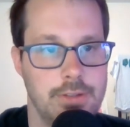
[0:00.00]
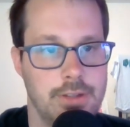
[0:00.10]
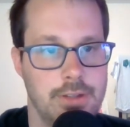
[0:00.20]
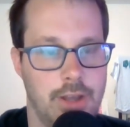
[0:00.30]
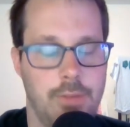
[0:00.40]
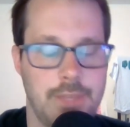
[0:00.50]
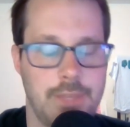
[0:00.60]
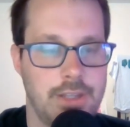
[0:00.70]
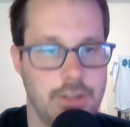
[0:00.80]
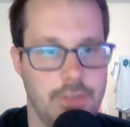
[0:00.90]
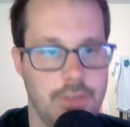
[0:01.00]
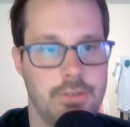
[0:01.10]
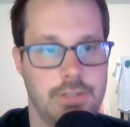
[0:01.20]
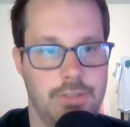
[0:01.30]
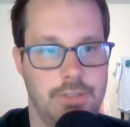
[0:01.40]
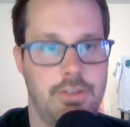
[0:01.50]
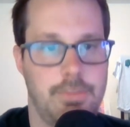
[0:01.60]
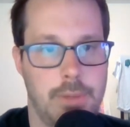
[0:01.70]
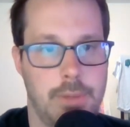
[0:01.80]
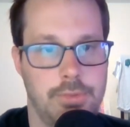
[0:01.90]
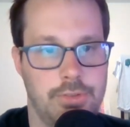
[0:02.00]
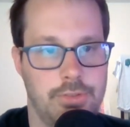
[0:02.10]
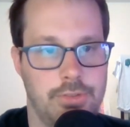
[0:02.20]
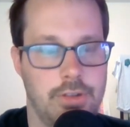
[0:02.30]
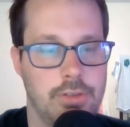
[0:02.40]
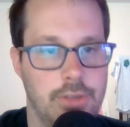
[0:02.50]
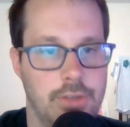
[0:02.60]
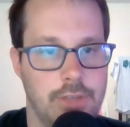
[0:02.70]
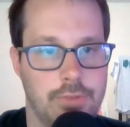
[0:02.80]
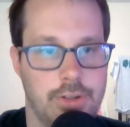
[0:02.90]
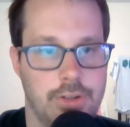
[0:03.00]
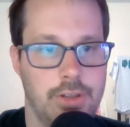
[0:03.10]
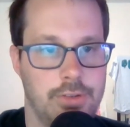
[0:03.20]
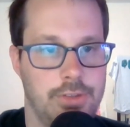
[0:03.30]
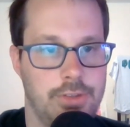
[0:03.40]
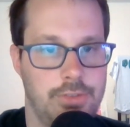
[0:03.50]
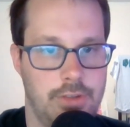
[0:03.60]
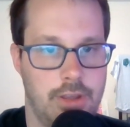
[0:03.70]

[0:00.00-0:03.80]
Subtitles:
I'll make another list of publishers that are looking for colorists.